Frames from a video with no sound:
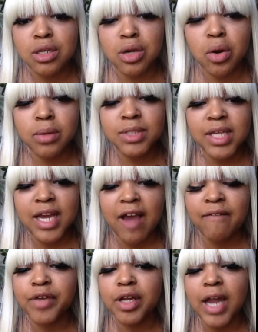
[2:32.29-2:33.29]
You know what I'm saying? I
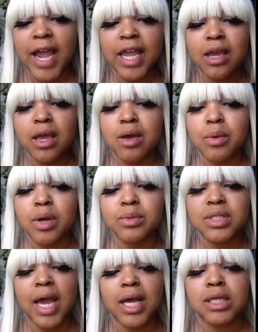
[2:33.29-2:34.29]
feel like it
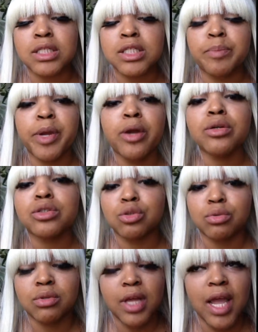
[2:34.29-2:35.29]
was like a
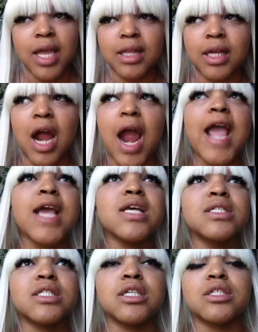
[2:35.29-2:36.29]
spiritual thing, that our
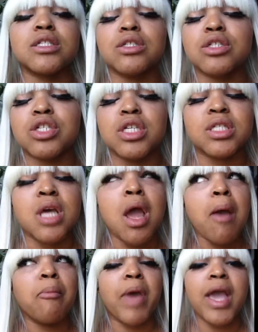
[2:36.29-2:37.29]
ancestors just
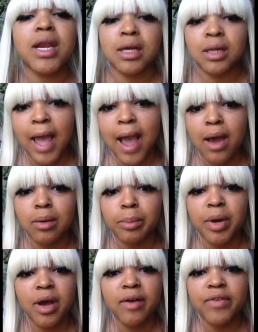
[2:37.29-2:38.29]
made a cloud
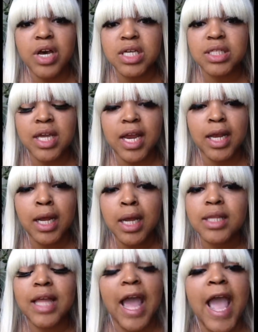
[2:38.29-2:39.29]
above us, and
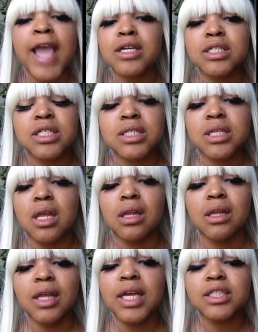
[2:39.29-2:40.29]
the anger just
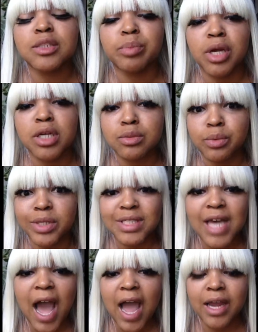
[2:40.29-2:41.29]
unleashed because we're
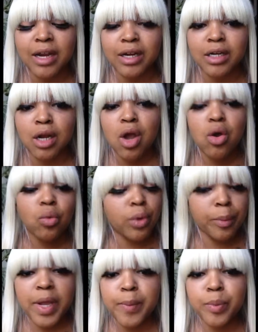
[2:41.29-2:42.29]
tired.
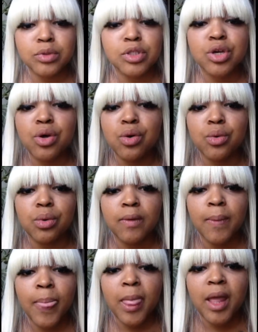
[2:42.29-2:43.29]
We're people too.
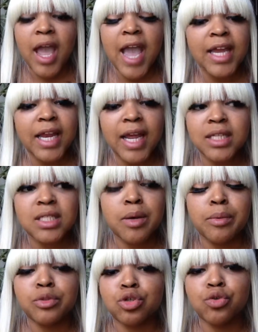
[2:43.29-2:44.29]
And
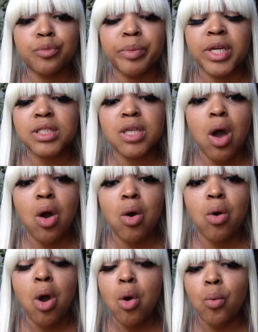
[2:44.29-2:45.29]
to truth be
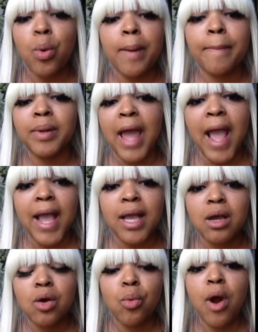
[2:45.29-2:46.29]
told, we're black,
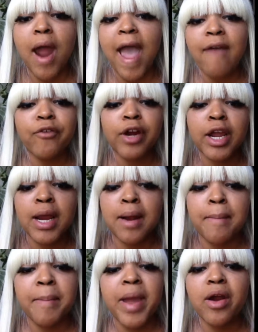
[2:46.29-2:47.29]
we're African
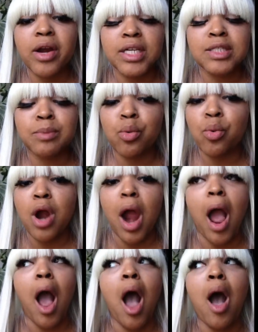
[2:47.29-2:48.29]
Americans, but we're
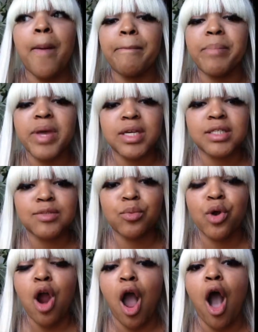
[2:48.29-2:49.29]
all mixed.
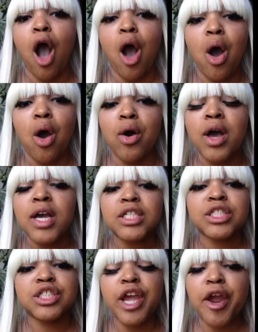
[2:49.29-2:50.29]
We're all
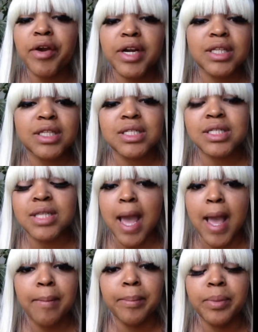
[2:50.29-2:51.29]
sharing the
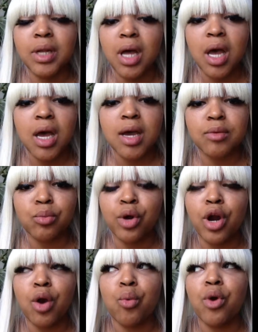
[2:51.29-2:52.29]
same blood.
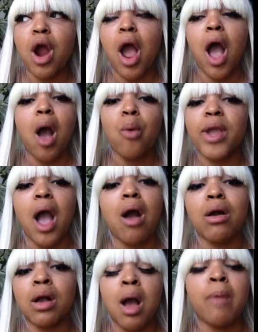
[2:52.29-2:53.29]
We
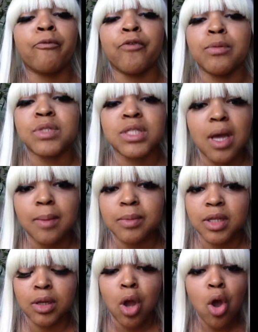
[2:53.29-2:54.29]
all come from
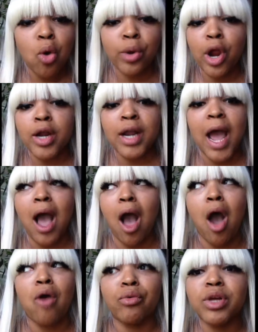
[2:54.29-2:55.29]
something. We are not
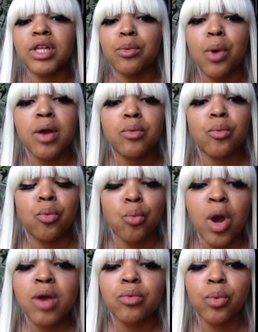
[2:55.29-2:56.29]
all really
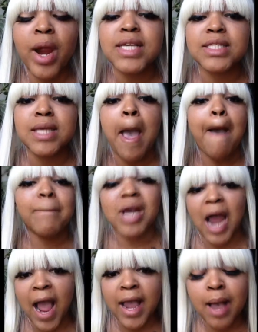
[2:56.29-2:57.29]
one race. But
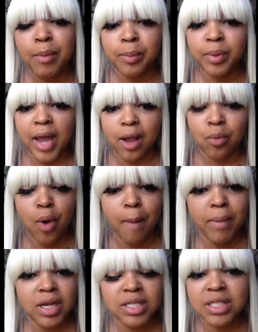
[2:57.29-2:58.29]
I am a black
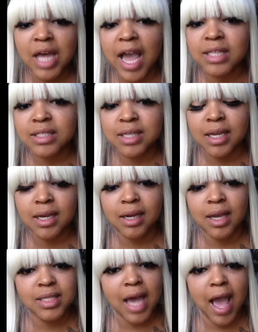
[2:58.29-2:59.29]
woman, as light-skinned
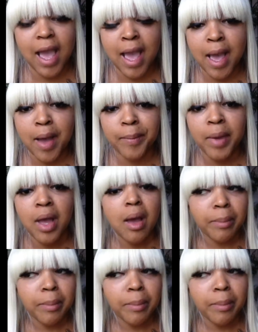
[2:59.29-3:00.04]
as I am.